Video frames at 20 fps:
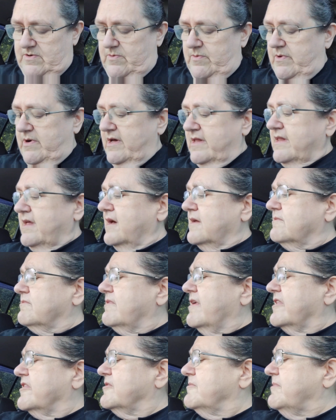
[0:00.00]
Well, I'd
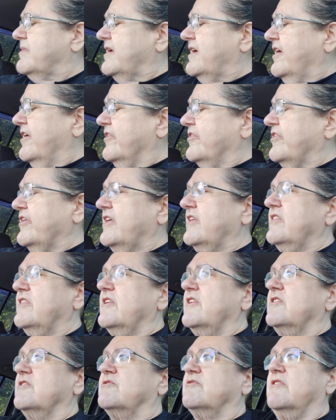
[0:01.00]
rather be healthy
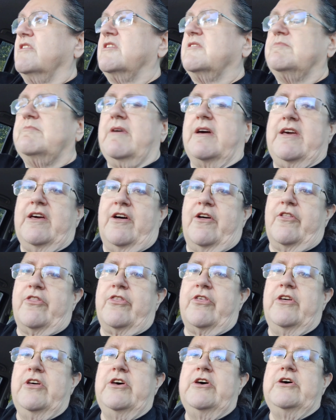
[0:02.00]
than trust my
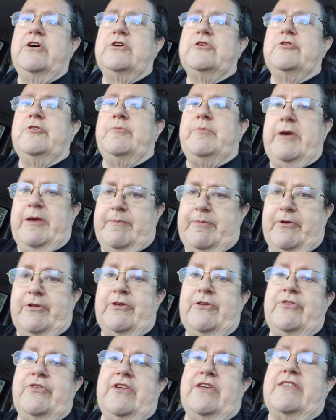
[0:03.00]
health to people
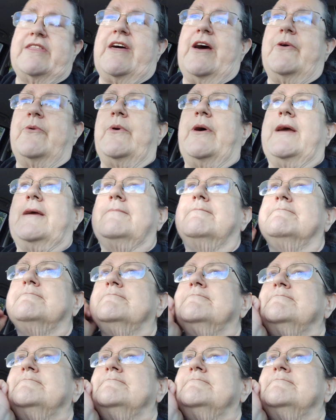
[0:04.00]
who think that way.